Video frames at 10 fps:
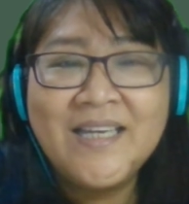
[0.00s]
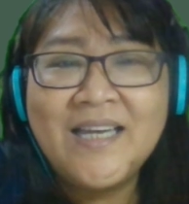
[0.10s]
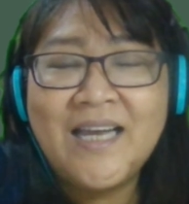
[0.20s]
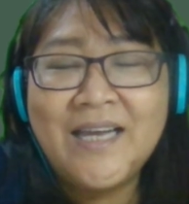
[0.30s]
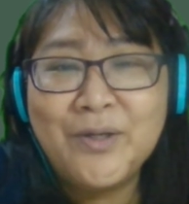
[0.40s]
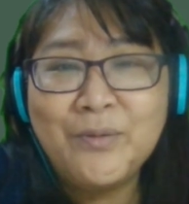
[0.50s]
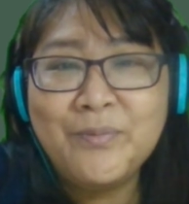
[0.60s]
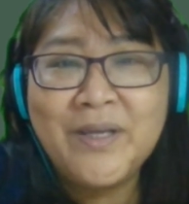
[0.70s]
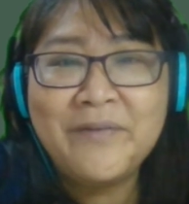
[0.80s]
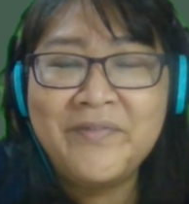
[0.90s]
I
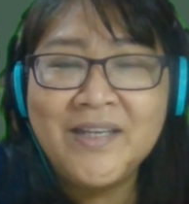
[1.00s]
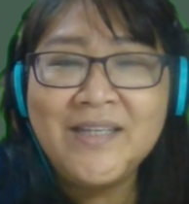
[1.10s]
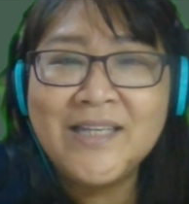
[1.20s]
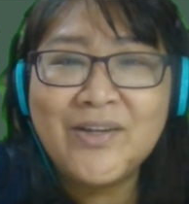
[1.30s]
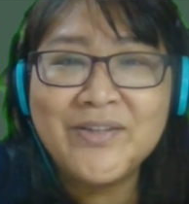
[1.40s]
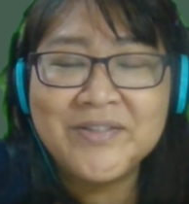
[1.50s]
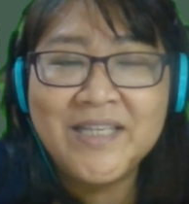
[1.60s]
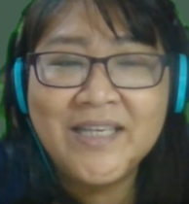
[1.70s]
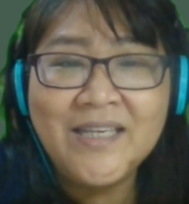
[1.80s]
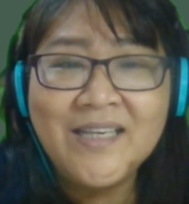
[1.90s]
hope you have learned a lot
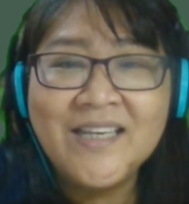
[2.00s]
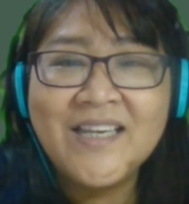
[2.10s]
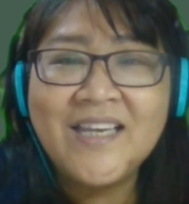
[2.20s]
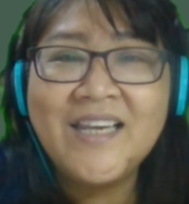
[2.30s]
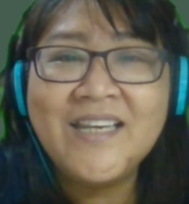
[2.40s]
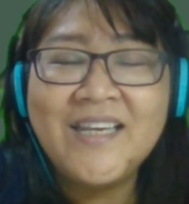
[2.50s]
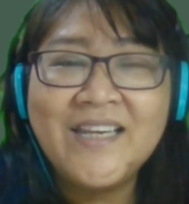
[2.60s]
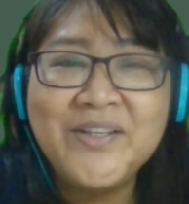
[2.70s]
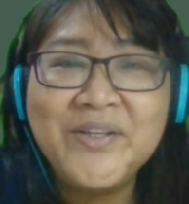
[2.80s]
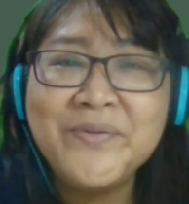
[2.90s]
today. And
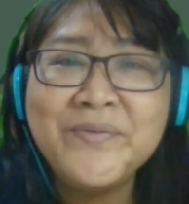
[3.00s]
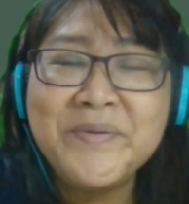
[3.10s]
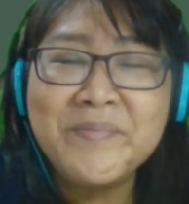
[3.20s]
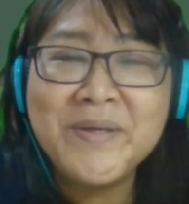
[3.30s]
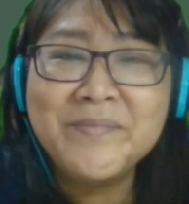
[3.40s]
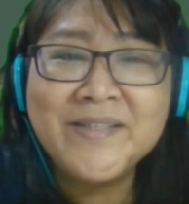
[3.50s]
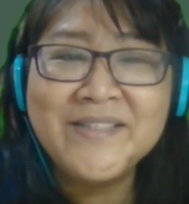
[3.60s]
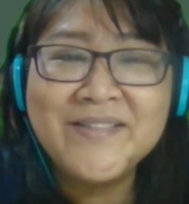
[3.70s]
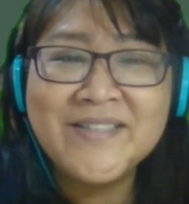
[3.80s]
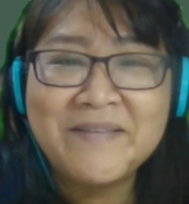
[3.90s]
then do remember
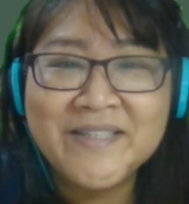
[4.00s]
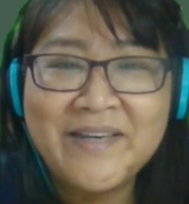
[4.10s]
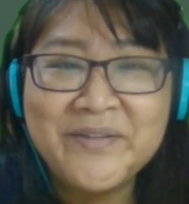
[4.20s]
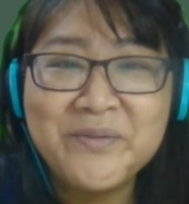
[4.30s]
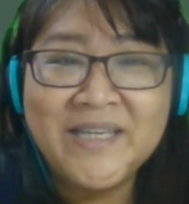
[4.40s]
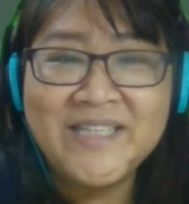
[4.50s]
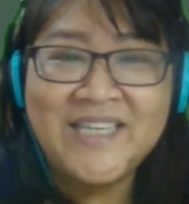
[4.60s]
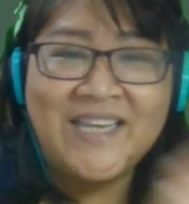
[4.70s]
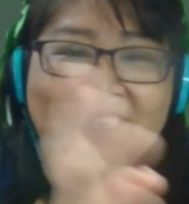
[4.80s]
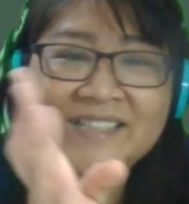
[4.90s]
to subscribe to my
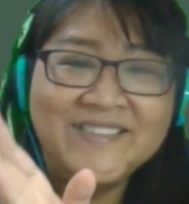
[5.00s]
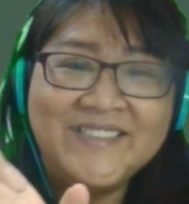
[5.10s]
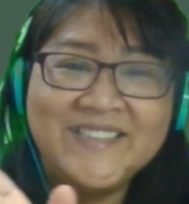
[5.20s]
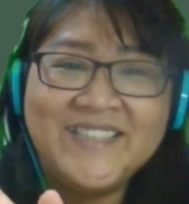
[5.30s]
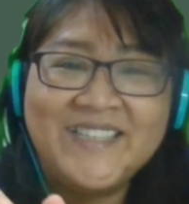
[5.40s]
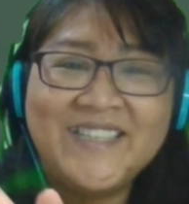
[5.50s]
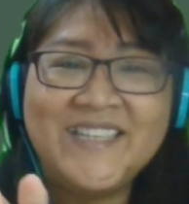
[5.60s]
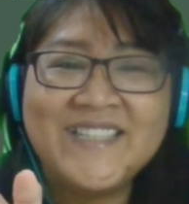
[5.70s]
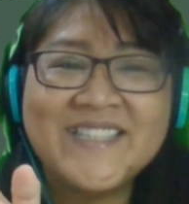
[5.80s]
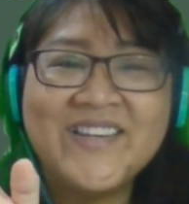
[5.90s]
channel.
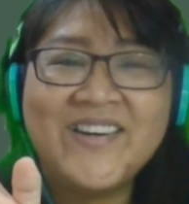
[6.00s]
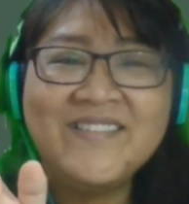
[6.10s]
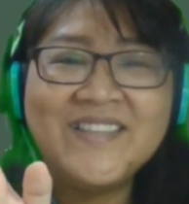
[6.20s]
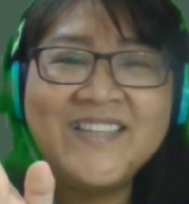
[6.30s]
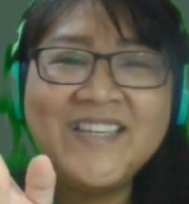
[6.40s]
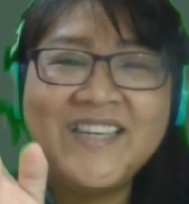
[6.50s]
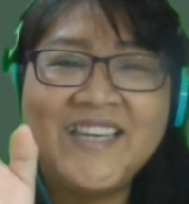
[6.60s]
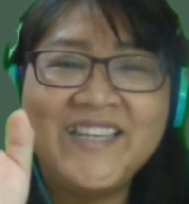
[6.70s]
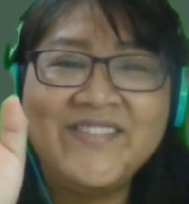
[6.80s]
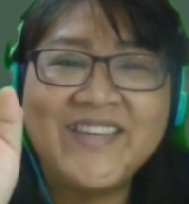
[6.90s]
It is called
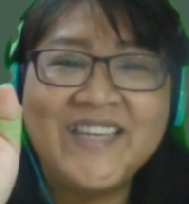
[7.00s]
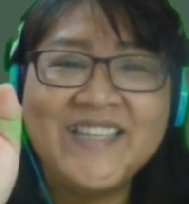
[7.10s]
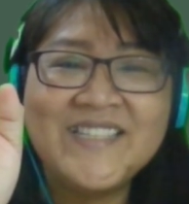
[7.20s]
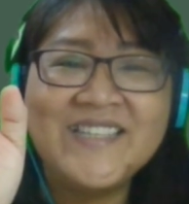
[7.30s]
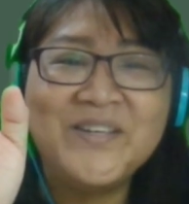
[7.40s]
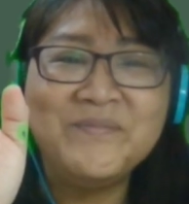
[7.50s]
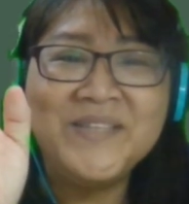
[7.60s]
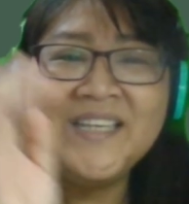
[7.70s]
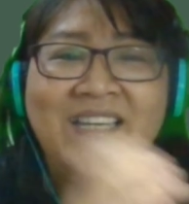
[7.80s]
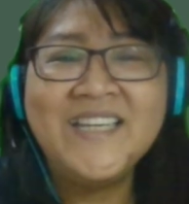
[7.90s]
Educator
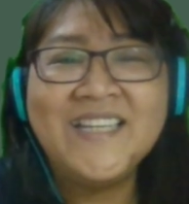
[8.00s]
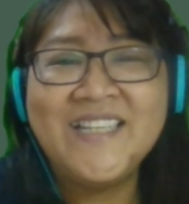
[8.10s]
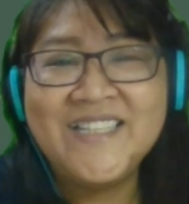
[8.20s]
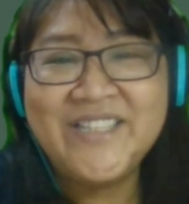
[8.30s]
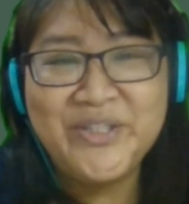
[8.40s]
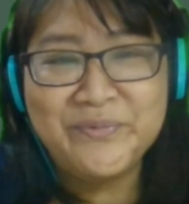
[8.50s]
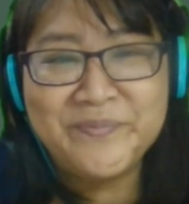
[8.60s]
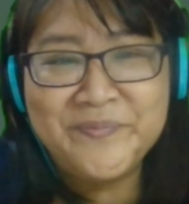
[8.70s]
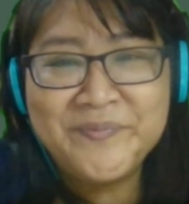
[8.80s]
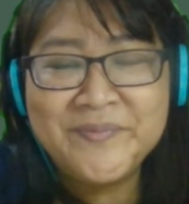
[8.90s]
Omni Tube.
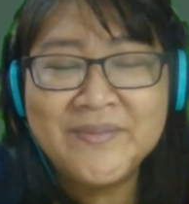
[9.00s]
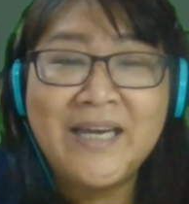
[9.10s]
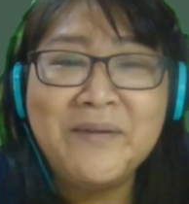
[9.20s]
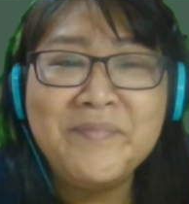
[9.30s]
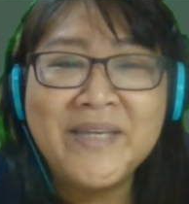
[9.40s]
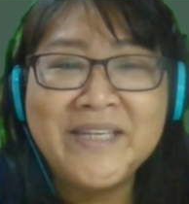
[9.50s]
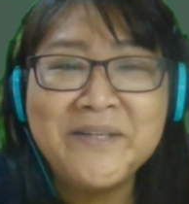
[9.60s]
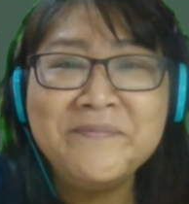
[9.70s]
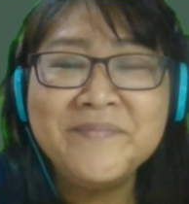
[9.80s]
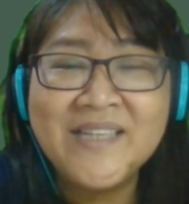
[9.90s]
I'm
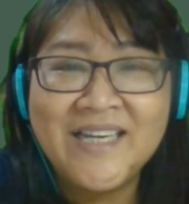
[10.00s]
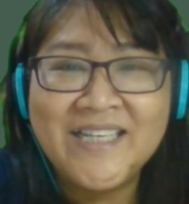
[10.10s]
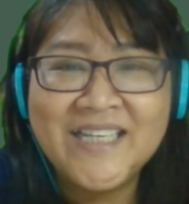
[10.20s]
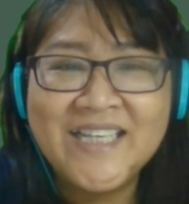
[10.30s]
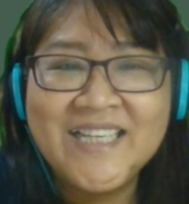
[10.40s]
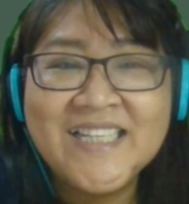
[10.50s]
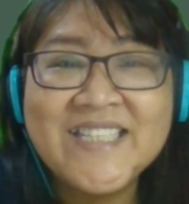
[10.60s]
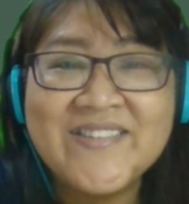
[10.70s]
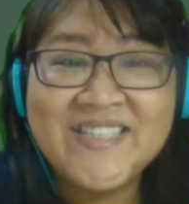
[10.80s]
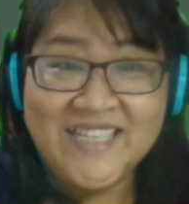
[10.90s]
Madam Gan.
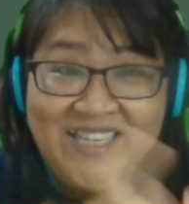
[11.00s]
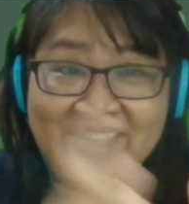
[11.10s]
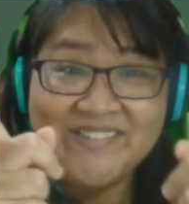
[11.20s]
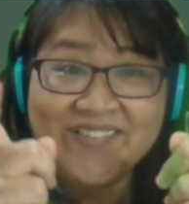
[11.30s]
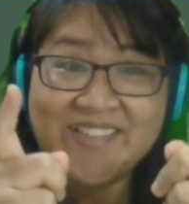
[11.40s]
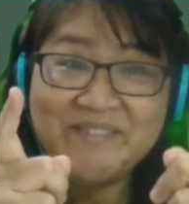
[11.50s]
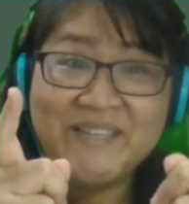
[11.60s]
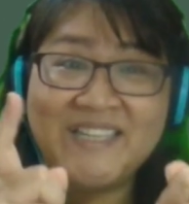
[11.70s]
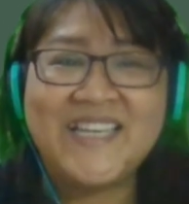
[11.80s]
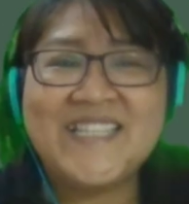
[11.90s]
So see you in
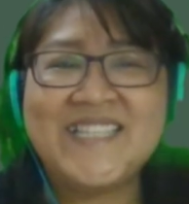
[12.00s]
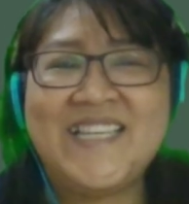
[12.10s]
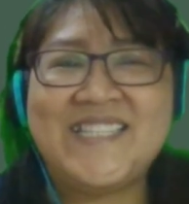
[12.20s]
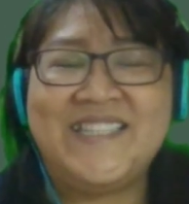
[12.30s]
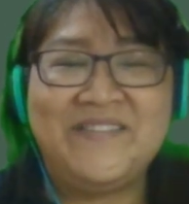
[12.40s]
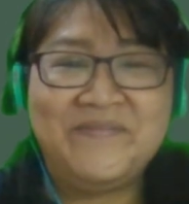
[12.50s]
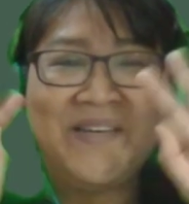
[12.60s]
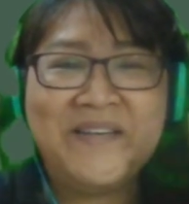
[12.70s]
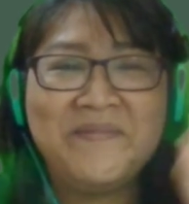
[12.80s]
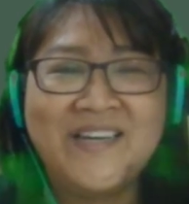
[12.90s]
my next lesson.
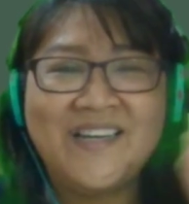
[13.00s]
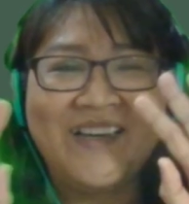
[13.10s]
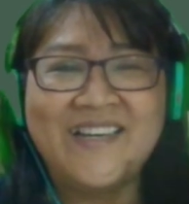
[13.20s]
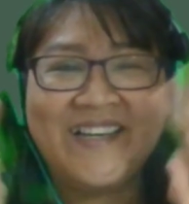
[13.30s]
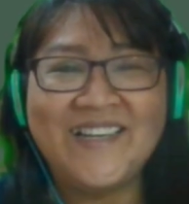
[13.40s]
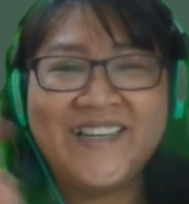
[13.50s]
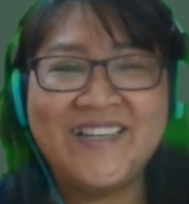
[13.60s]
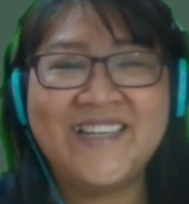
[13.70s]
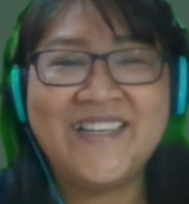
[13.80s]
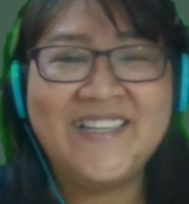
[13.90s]
Bye
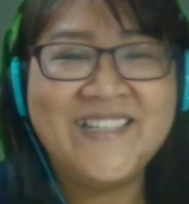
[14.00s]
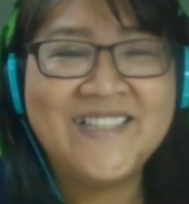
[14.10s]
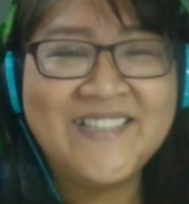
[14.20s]
bye.